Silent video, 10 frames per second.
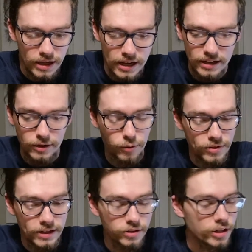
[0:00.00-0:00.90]
and I don't
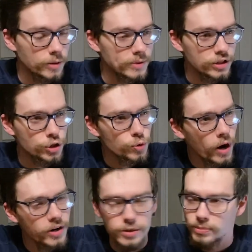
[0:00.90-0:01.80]
think they're going to be too
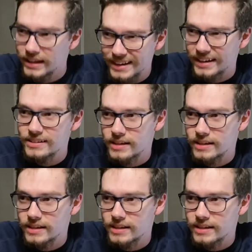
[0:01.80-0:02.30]
hard to play against